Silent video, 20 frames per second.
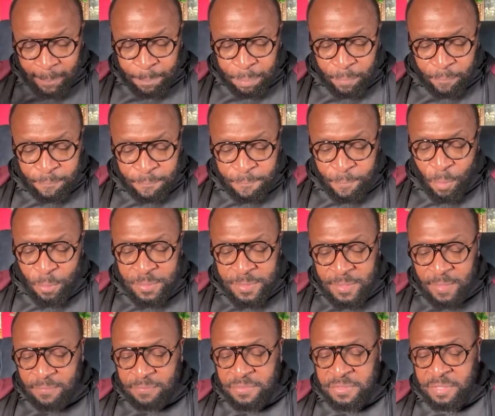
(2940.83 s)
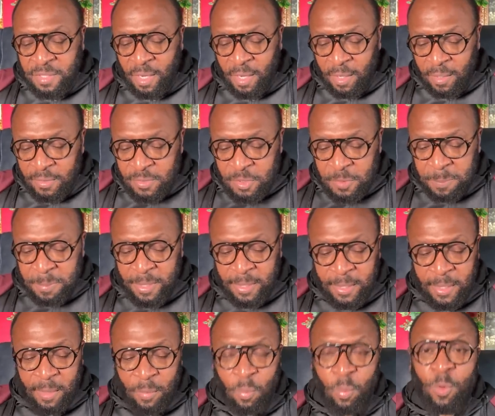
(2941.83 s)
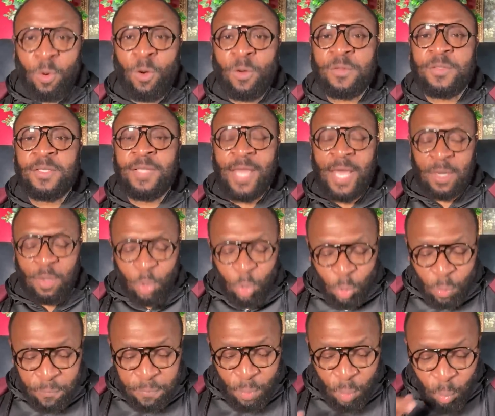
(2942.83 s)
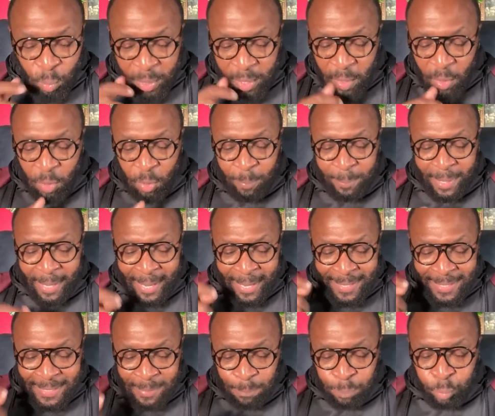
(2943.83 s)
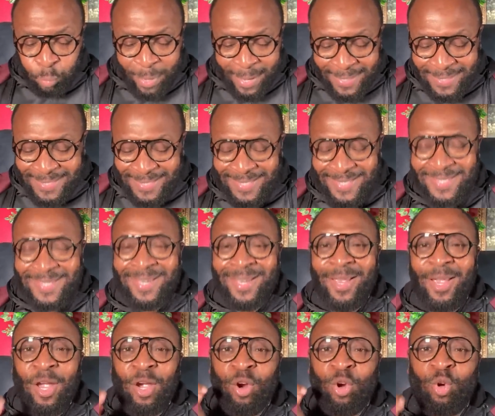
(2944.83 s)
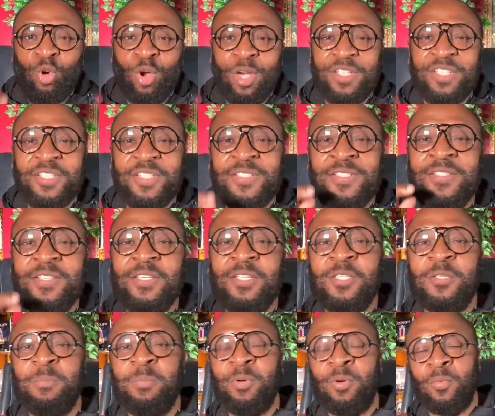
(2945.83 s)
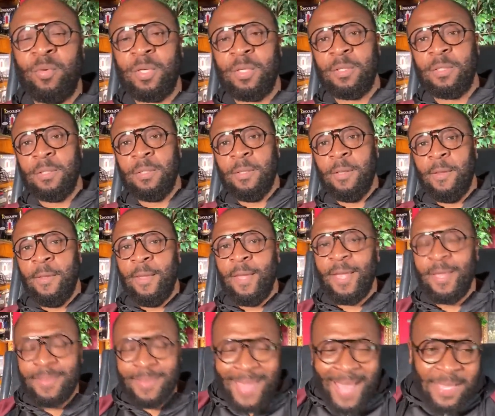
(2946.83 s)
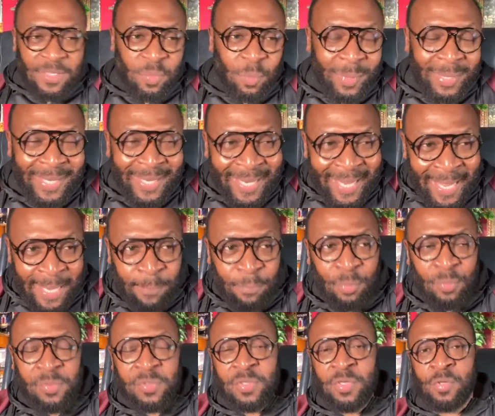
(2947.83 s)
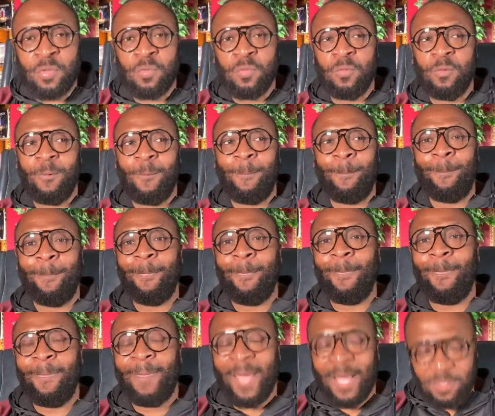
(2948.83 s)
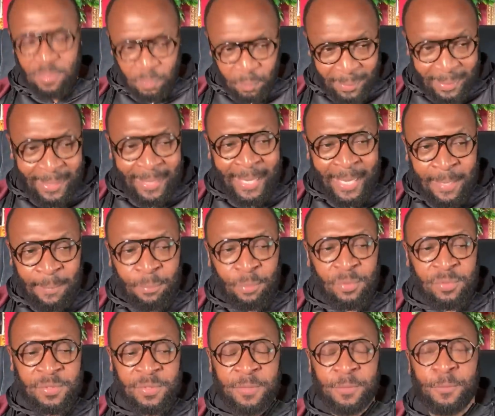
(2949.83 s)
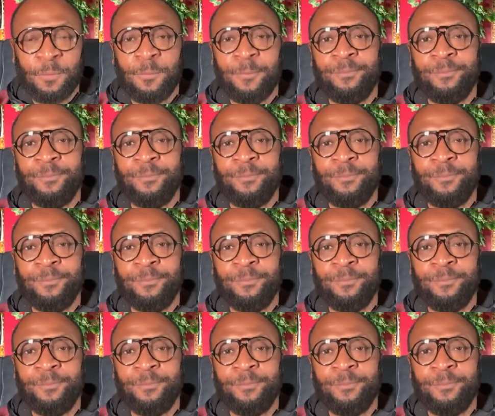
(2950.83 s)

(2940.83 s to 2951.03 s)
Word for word: perversive tongue speaking words that overwhelm and depress crushes the spirit. And that's what labels do. That's what labels do.